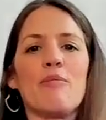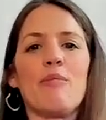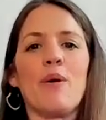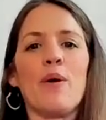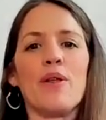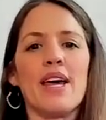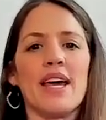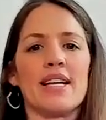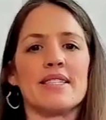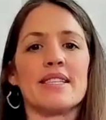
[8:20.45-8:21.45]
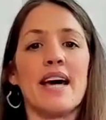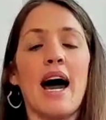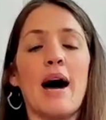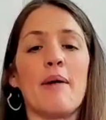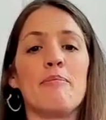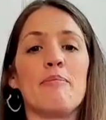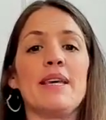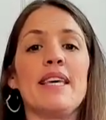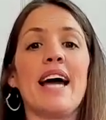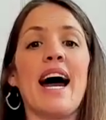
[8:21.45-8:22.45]
both hands come
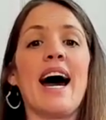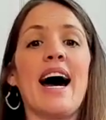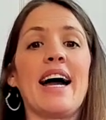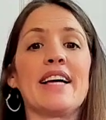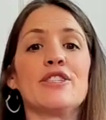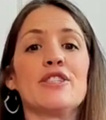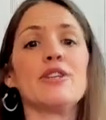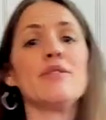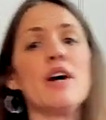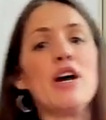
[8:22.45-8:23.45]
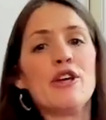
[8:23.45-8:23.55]
behind you.